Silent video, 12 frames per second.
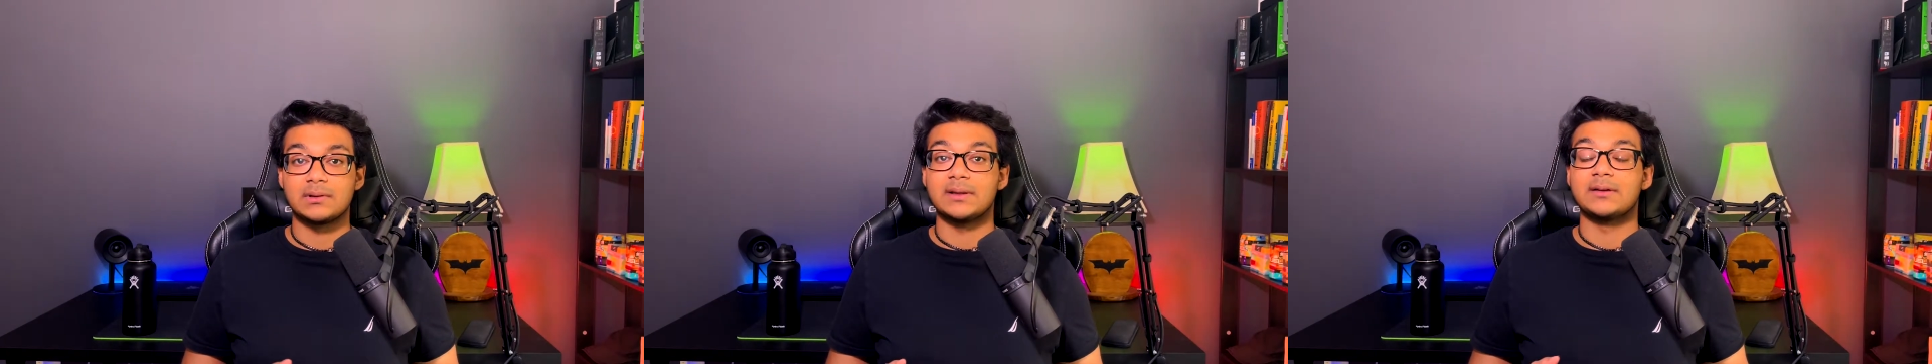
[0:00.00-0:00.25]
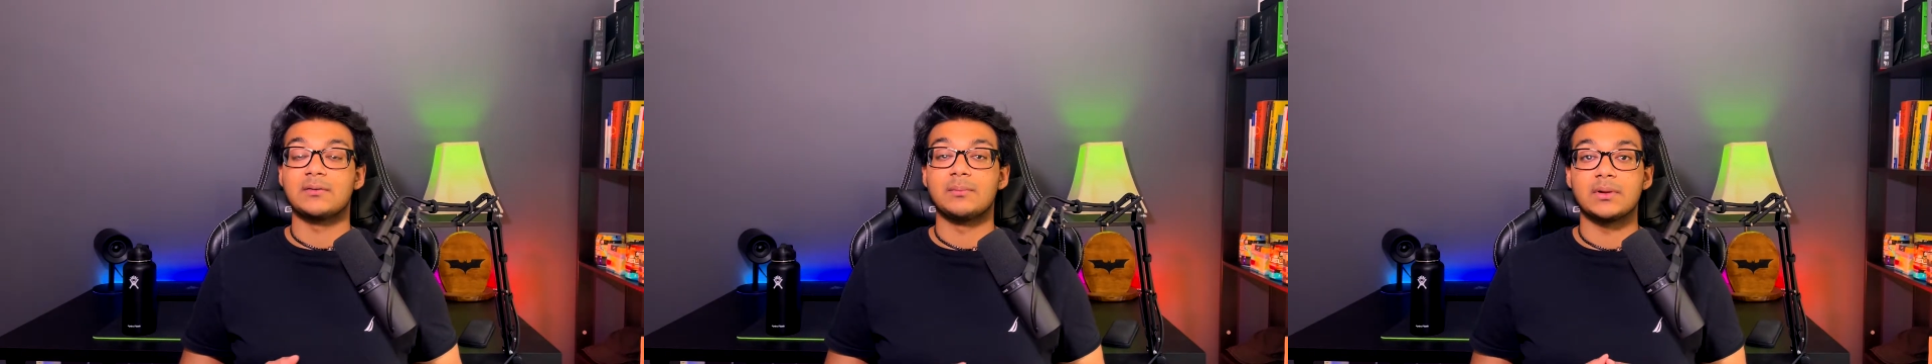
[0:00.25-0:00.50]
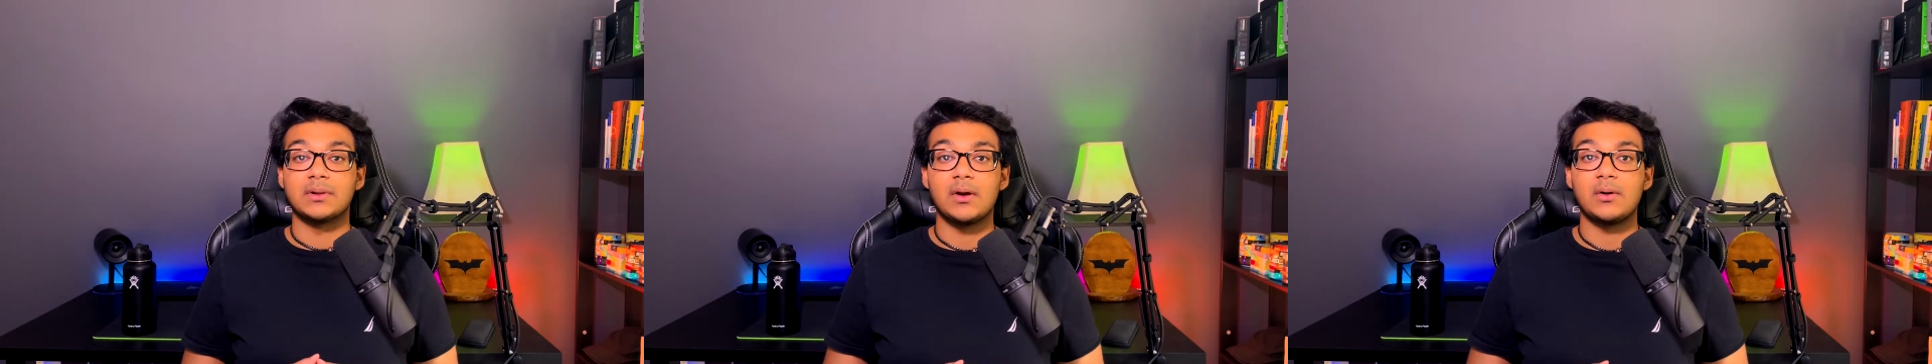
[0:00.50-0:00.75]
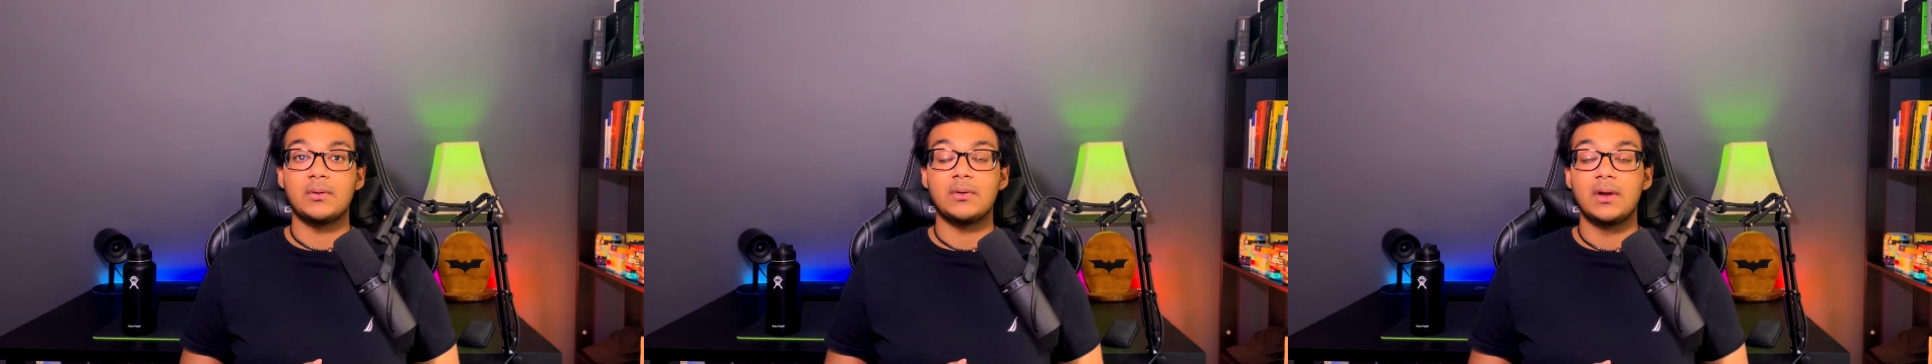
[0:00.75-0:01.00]
linked
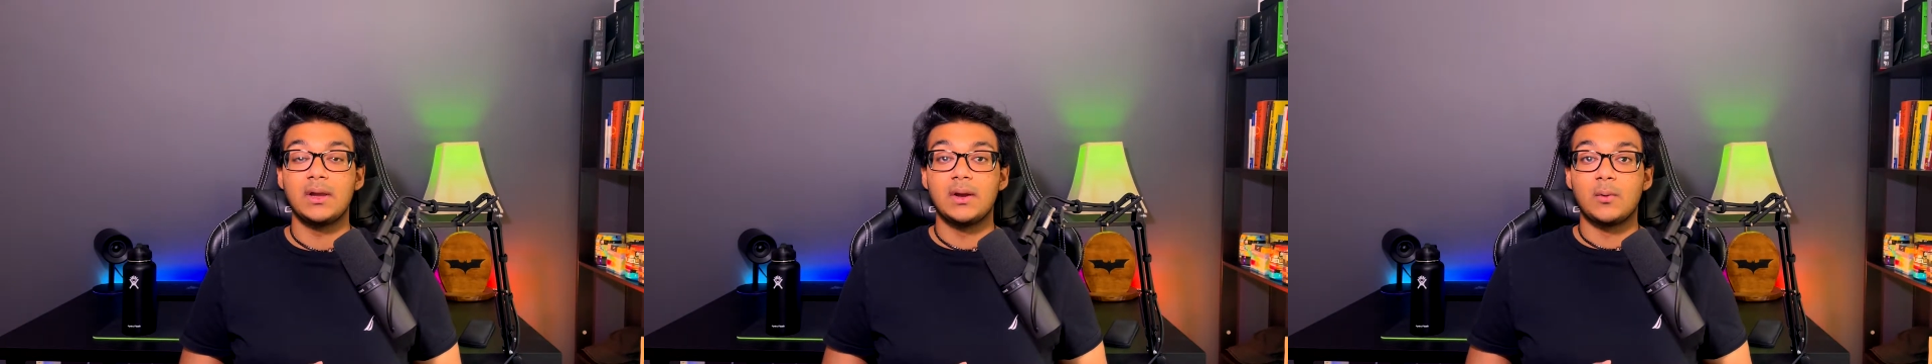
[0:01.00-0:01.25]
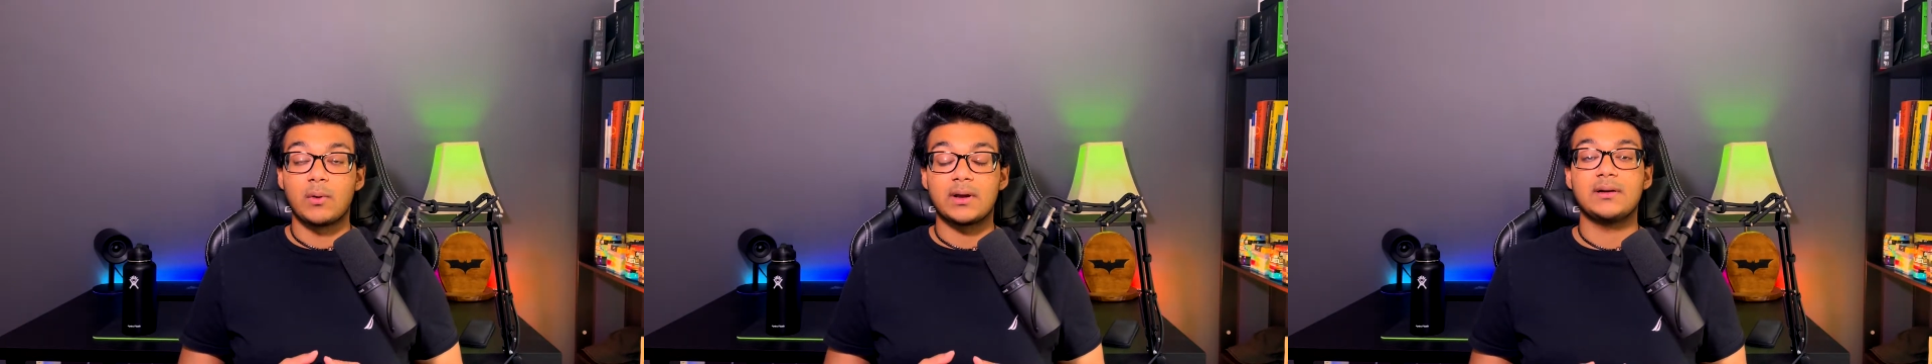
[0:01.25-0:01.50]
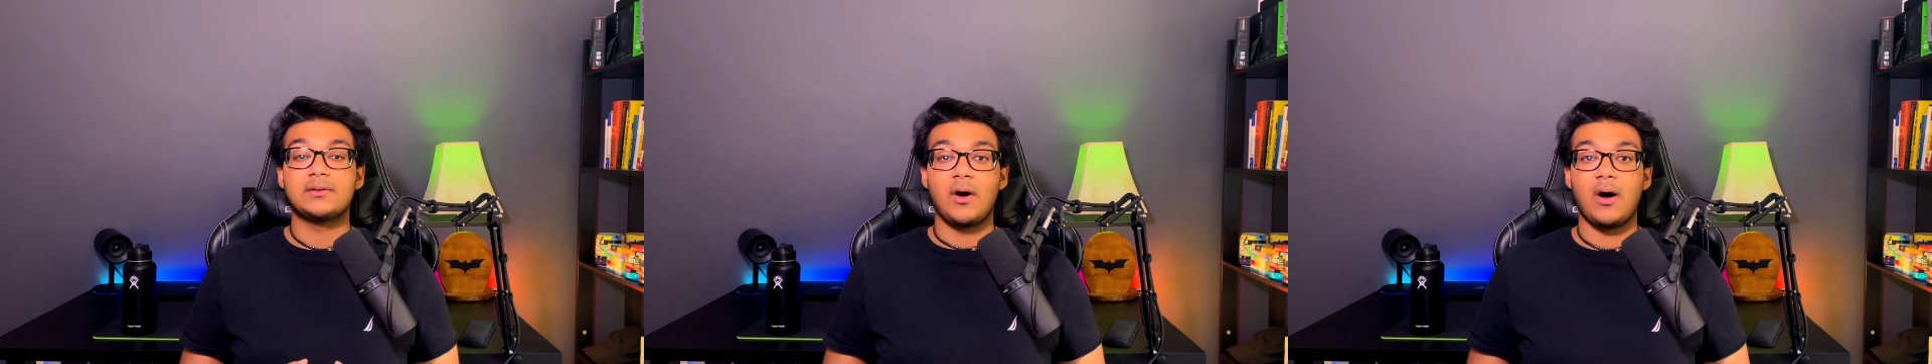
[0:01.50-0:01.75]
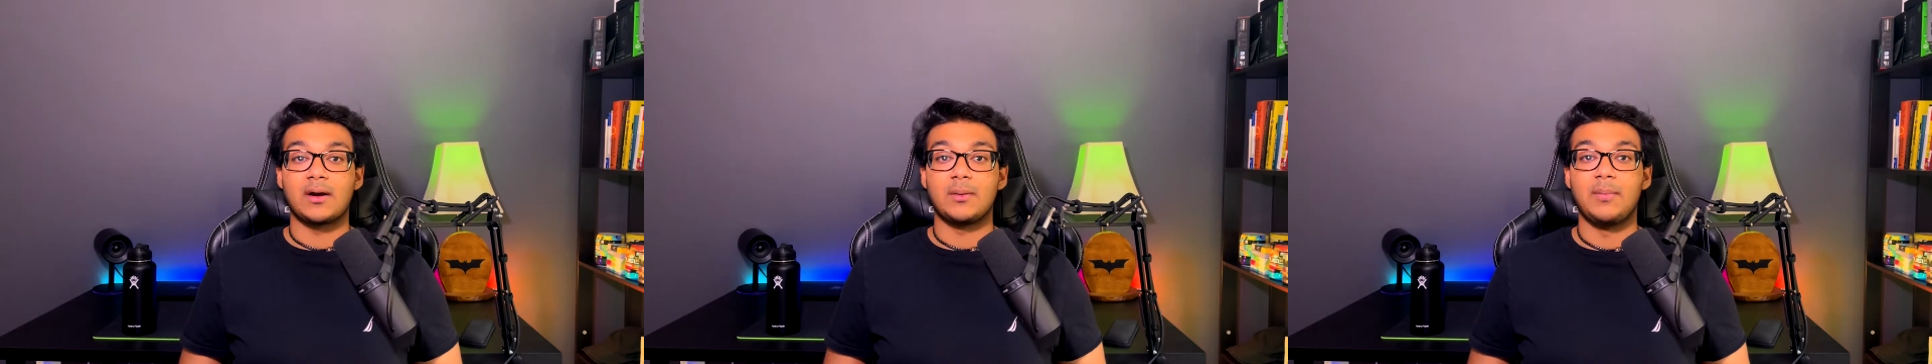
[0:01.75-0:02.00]
below, we're gonna
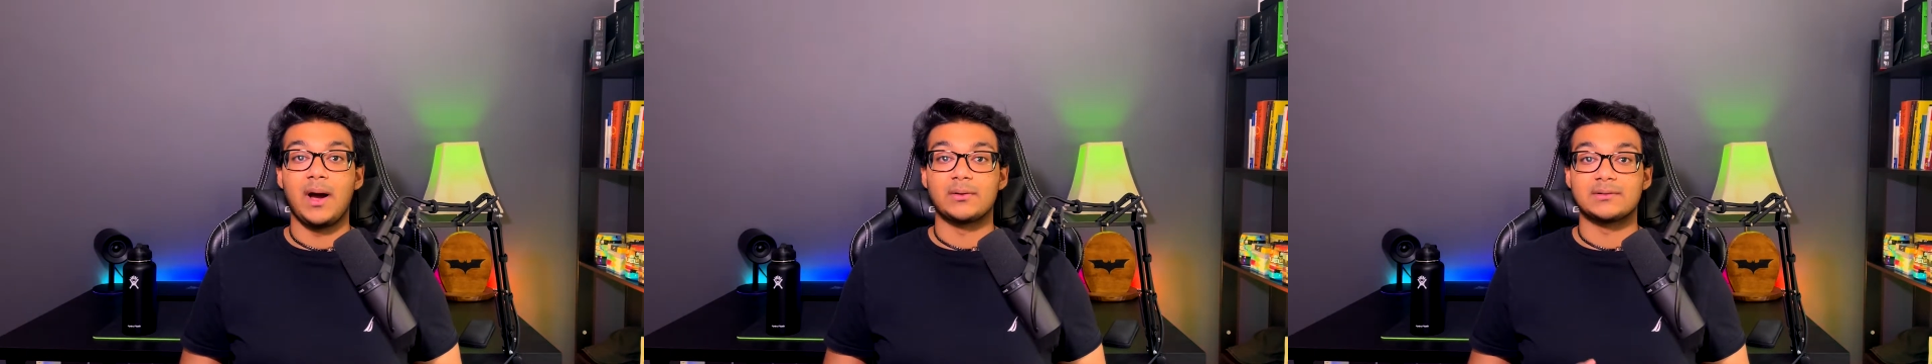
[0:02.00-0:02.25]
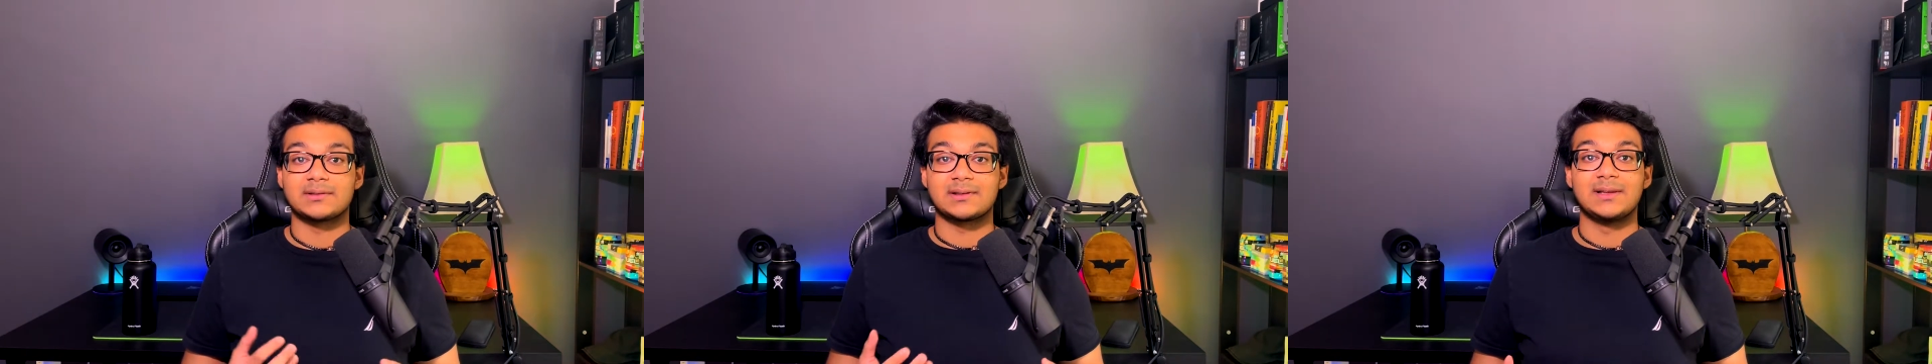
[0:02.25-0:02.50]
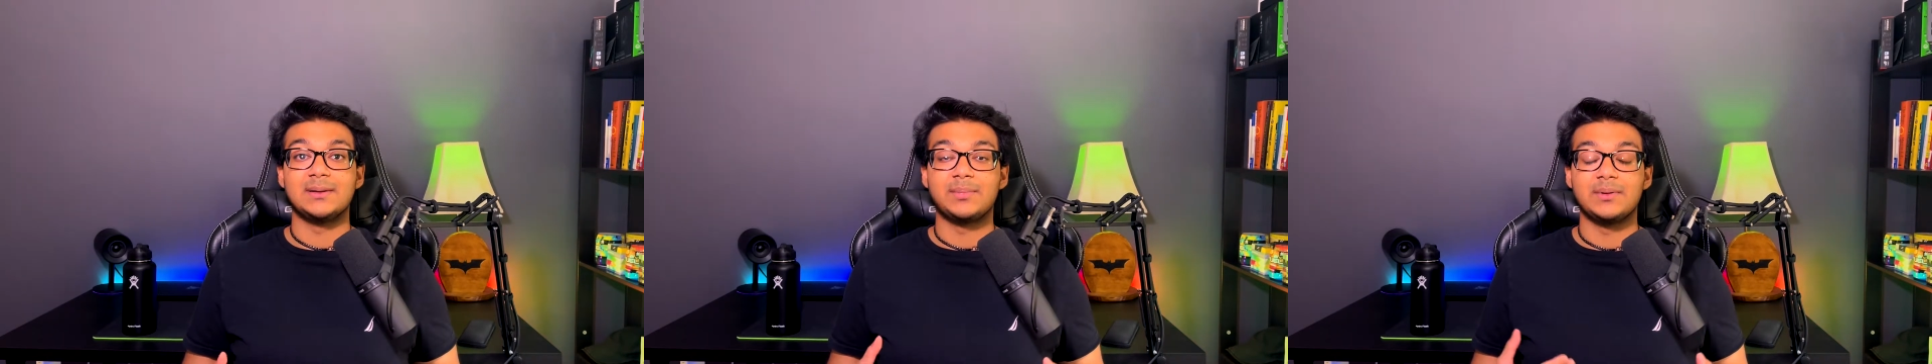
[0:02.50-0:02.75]
talk about sleep